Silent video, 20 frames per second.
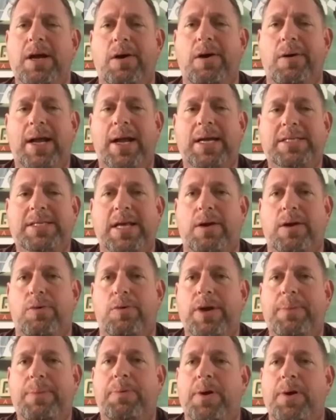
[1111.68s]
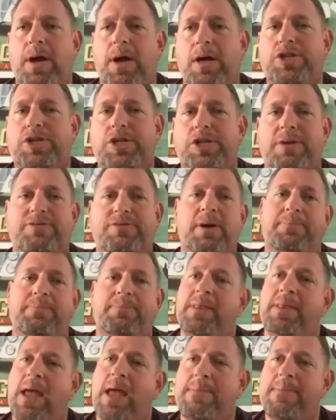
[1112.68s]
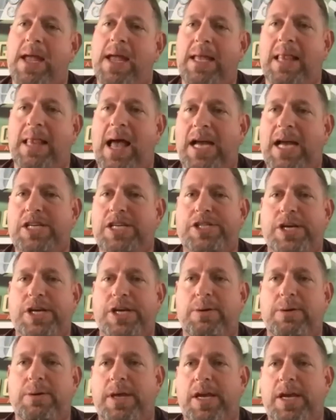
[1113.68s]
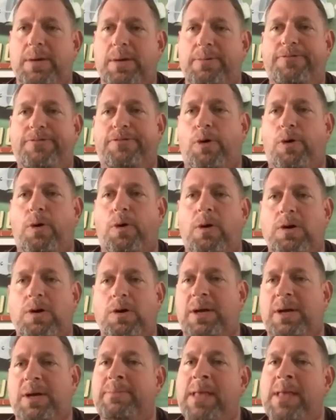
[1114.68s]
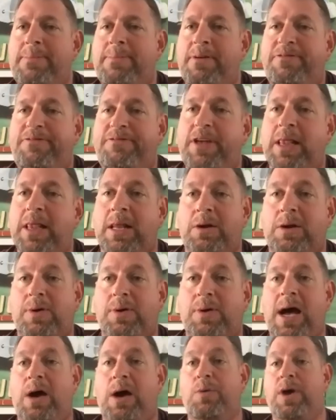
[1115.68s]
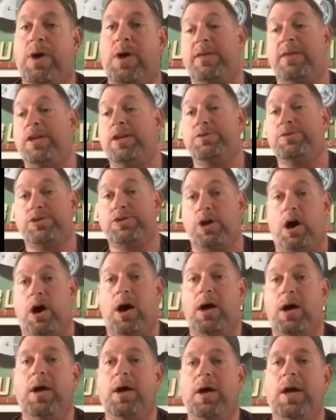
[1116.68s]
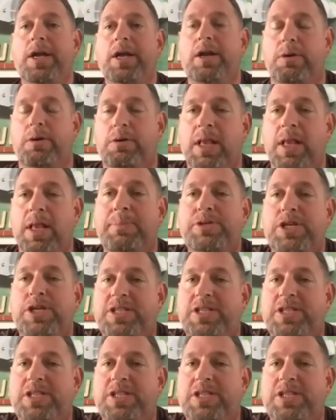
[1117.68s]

like I said, a reproduction of something they made last year or the year before, or something they've sure. been fiddling around with and well, saw, you know, glimpses